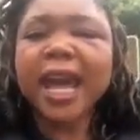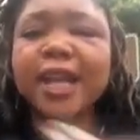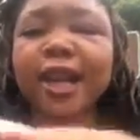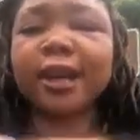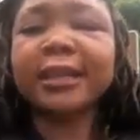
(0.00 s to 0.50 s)

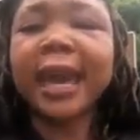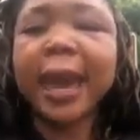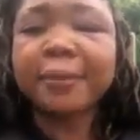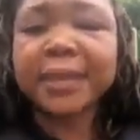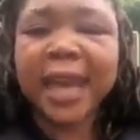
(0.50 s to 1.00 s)
It looked
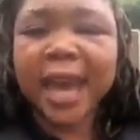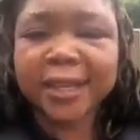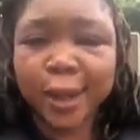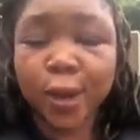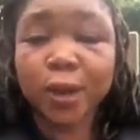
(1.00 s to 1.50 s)
empty
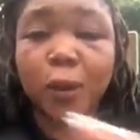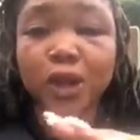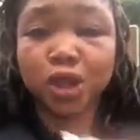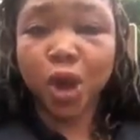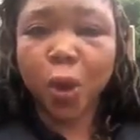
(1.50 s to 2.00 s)
as though there
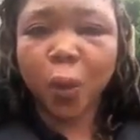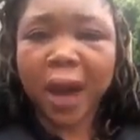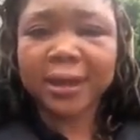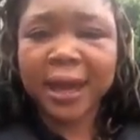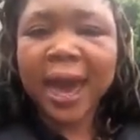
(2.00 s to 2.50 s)
was no
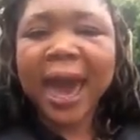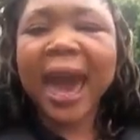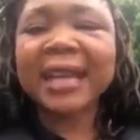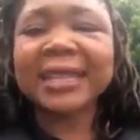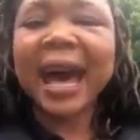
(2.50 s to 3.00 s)
one.
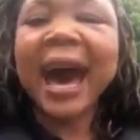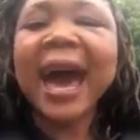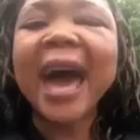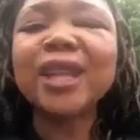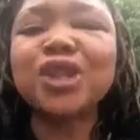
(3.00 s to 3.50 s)
Hence,
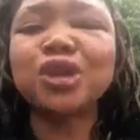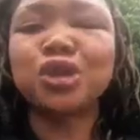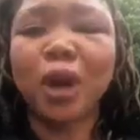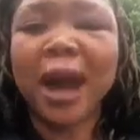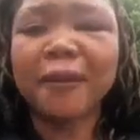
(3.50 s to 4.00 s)
I had to
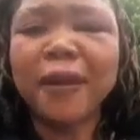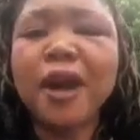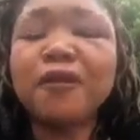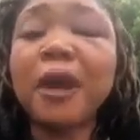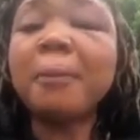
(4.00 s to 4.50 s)
drive
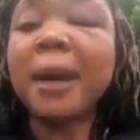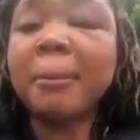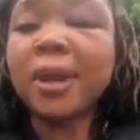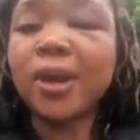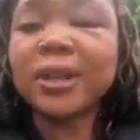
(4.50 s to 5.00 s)
from
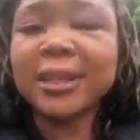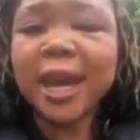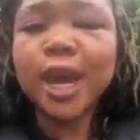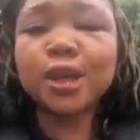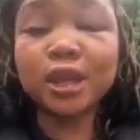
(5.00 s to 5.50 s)

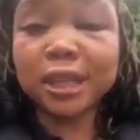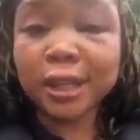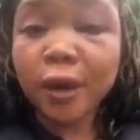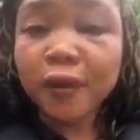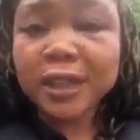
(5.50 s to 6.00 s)
Mamelodi to
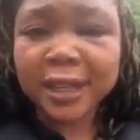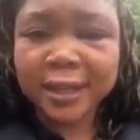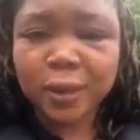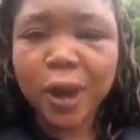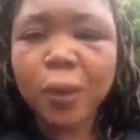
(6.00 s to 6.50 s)

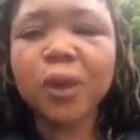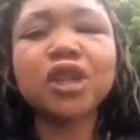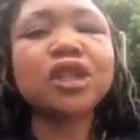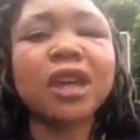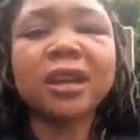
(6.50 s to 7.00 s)
Silverton,
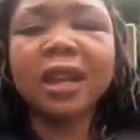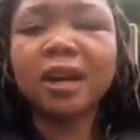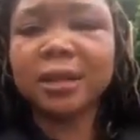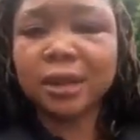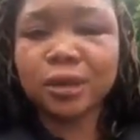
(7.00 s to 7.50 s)
which is not in
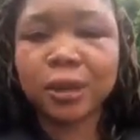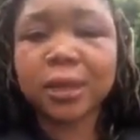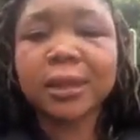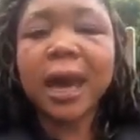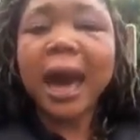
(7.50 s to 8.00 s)
our
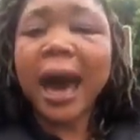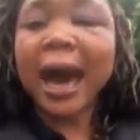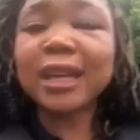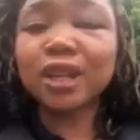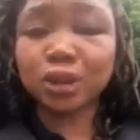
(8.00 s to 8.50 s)
district.
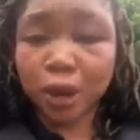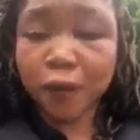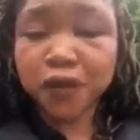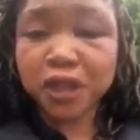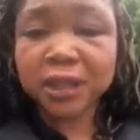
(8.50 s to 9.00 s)
I
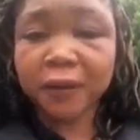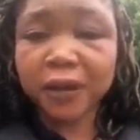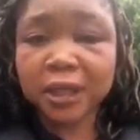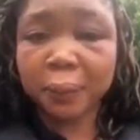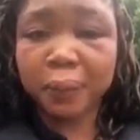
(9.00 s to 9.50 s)
drove to
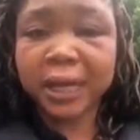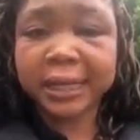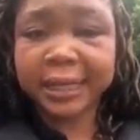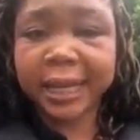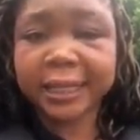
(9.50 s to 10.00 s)
Silverton
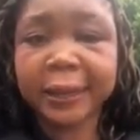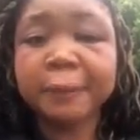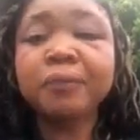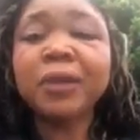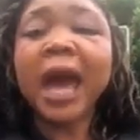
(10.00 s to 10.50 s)
police
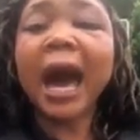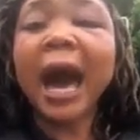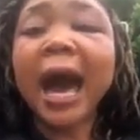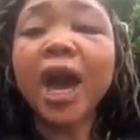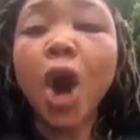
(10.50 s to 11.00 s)
station.
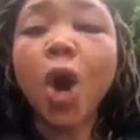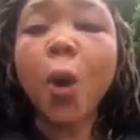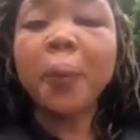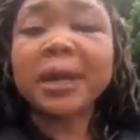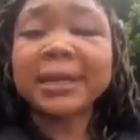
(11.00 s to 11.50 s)
I
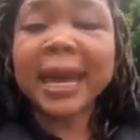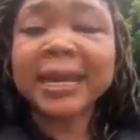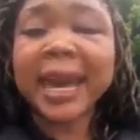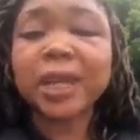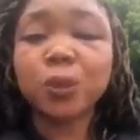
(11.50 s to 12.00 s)
opened a
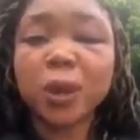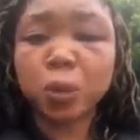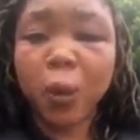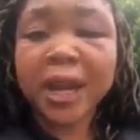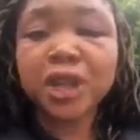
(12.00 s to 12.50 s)
case with
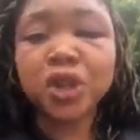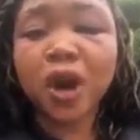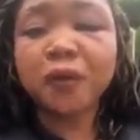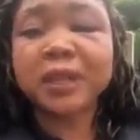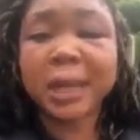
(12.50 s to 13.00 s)
Warrant
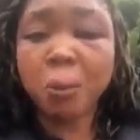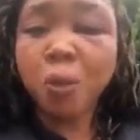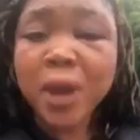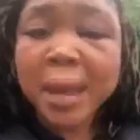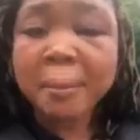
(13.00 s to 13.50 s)
Officer
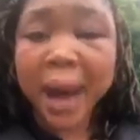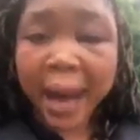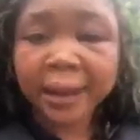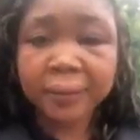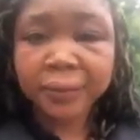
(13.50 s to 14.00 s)

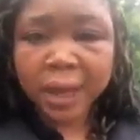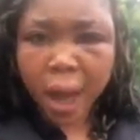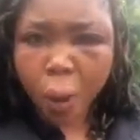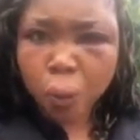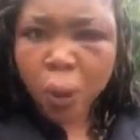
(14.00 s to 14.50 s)
Muima,
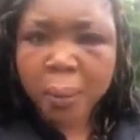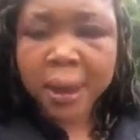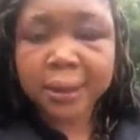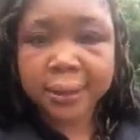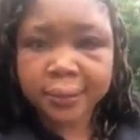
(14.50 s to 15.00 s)
a
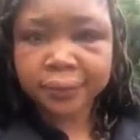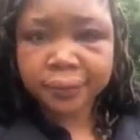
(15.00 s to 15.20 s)
woman.